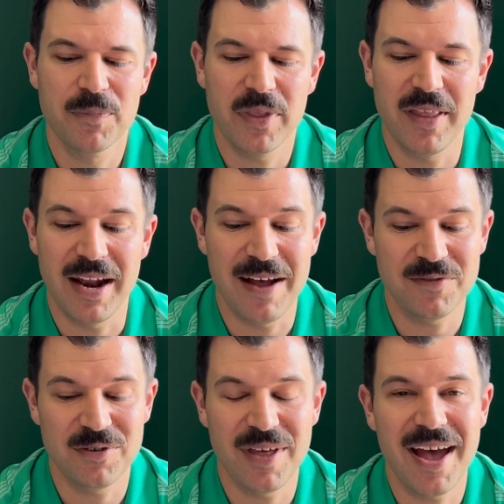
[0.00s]
And then
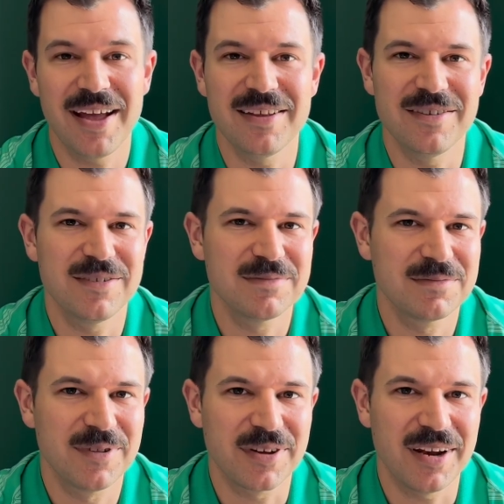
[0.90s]
after that, you're
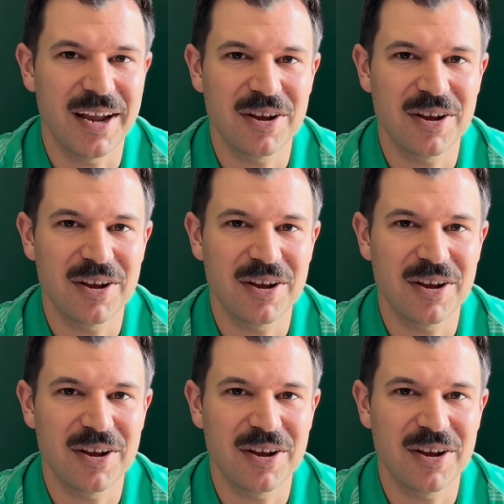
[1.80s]
looking at